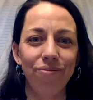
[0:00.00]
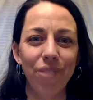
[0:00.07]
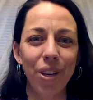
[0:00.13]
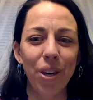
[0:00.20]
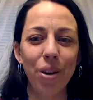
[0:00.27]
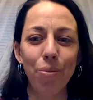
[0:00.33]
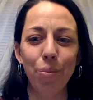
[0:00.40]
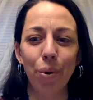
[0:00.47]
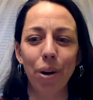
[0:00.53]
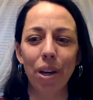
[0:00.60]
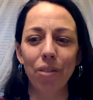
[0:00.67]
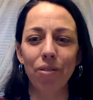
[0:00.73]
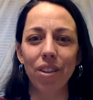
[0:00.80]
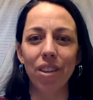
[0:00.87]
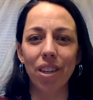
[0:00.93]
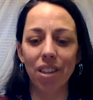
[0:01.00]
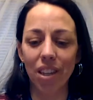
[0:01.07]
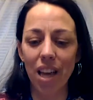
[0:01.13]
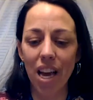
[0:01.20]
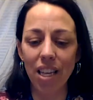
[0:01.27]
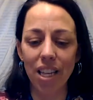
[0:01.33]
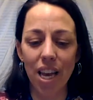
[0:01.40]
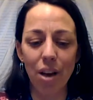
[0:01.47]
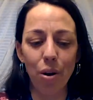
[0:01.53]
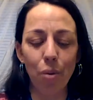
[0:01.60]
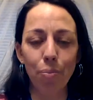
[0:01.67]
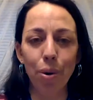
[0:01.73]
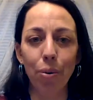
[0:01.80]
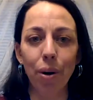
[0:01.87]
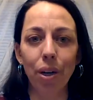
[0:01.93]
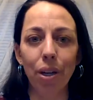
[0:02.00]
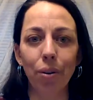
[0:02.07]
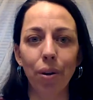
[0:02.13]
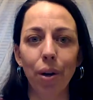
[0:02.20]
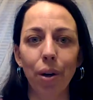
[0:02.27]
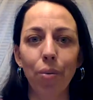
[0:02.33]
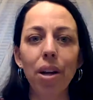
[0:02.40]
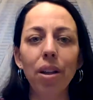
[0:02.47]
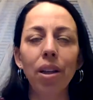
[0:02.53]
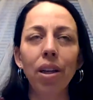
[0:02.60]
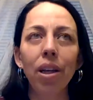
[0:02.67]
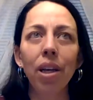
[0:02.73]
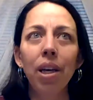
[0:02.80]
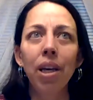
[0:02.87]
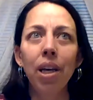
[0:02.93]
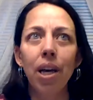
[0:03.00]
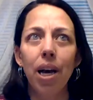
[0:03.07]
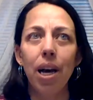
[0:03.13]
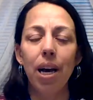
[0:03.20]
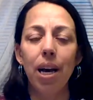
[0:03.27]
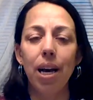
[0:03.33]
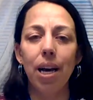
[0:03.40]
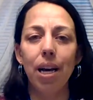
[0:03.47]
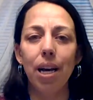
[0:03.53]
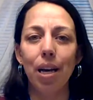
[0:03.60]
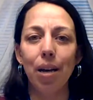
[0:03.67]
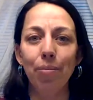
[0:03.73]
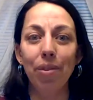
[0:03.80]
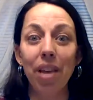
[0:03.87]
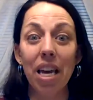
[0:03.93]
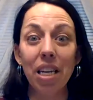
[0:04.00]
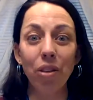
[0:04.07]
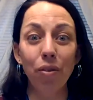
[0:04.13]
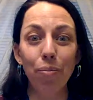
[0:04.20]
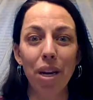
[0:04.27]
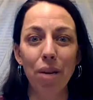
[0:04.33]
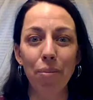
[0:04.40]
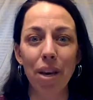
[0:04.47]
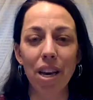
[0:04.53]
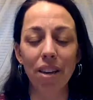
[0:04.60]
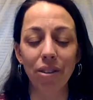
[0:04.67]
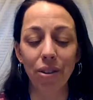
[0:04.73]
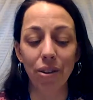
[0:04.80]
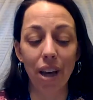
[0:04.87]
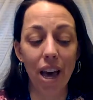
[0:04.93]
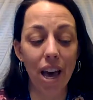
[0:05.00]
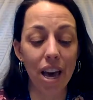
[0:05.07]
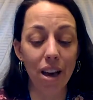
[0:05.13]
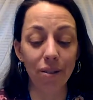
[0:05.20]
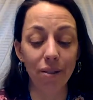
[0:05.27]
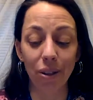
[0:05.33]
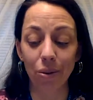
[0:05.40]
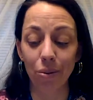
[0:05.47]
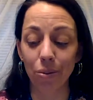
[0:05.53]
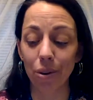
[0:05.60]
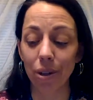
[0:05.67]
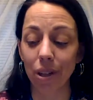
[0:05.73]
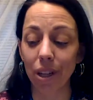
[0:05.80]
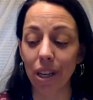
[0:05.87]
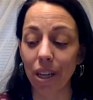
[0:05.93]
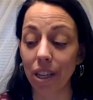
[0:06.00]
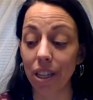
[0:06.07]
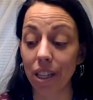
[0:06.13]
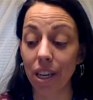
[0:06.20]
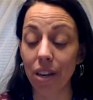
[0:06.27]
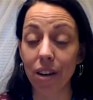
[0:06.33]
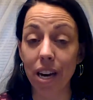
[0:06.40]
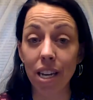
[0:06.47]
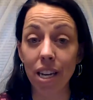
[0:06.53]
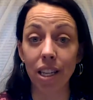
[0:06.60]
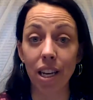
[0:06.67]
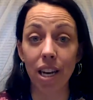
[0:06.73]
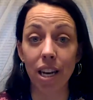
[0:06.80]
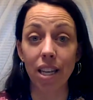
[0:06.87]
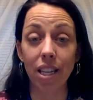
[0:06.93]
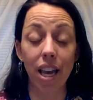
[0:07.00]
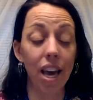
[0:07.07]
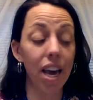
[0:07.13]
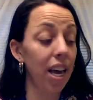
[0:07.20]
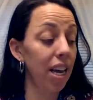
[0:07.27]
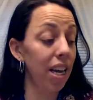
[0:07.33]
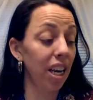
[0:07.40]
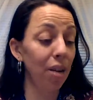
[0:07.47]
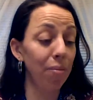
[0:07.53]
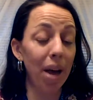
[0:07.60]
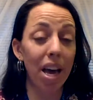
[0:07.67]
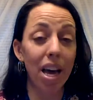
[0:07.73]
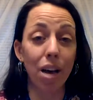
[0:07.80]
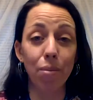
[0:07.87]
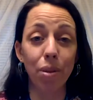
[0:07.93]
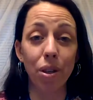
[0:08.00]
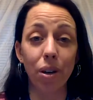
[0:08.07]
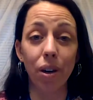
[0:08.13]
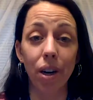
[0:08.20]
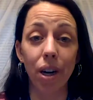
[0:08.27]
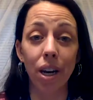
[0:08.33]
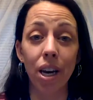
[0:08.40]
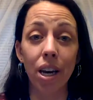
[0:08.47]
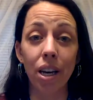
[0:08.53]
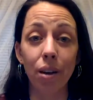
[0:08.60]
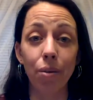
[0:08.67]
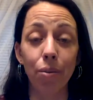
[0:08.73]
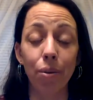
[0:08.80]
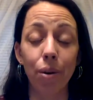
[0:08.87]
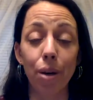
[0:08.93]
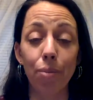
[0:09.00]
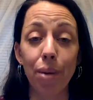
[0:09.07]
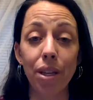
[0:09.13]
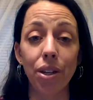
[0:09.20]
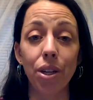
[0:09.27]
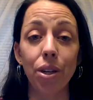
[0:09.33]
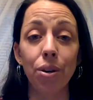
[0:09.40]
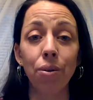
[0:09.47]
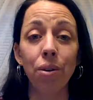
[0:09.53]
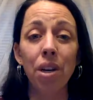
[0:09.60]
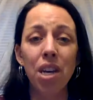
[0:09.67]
Good morning, physics class. I hope you are doing well. Thanks for meeting me yesterday. It was really good to see you guys. Isaiah and Nehemiah, I'm sorry we missed you.